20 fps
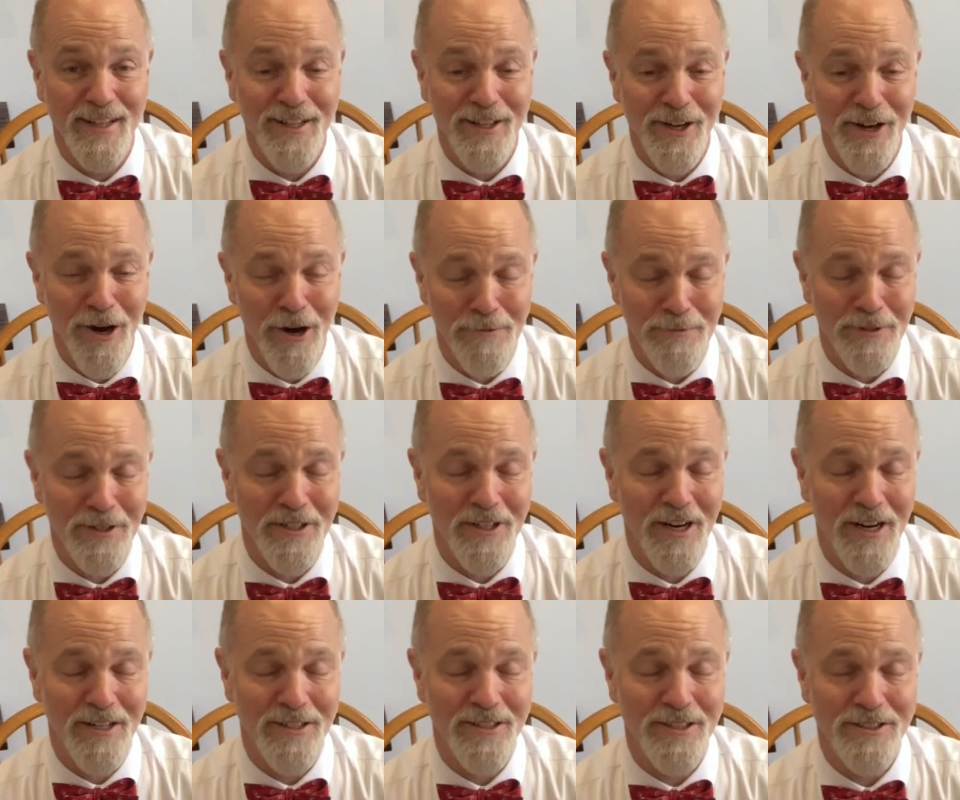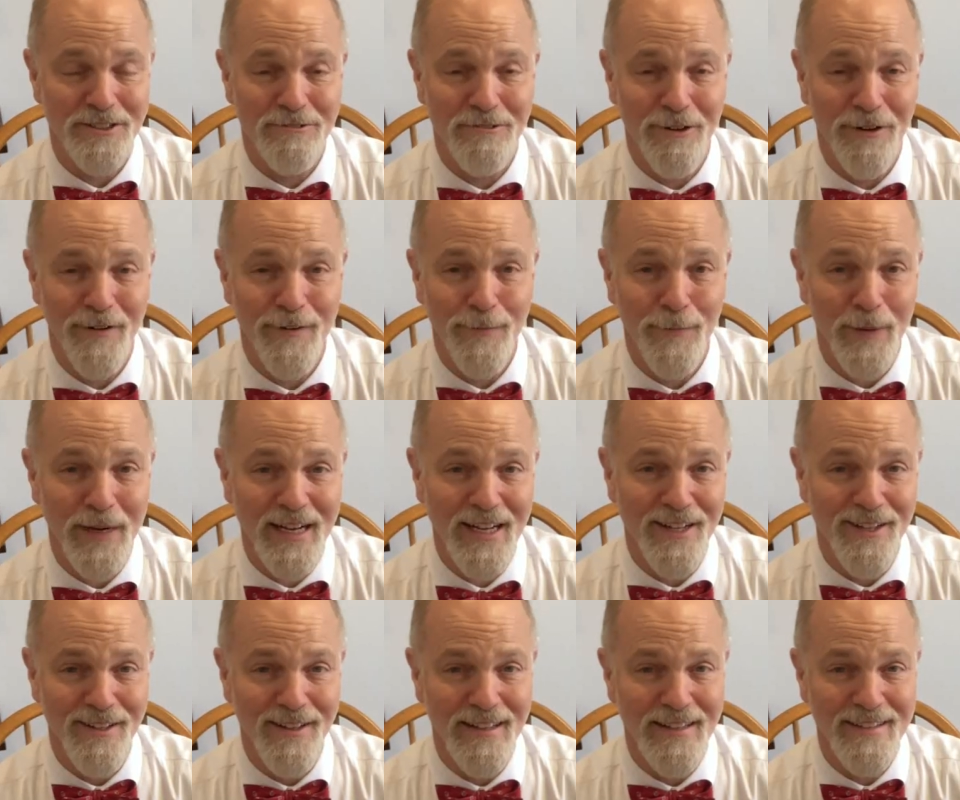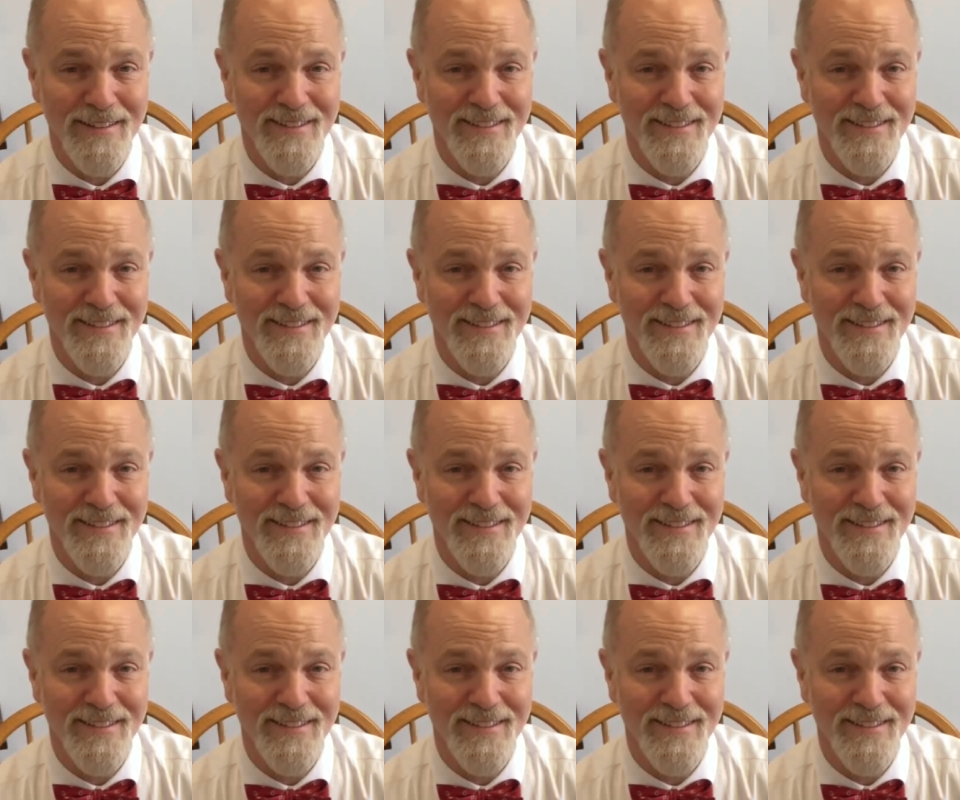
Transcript: hope your garden is growing well.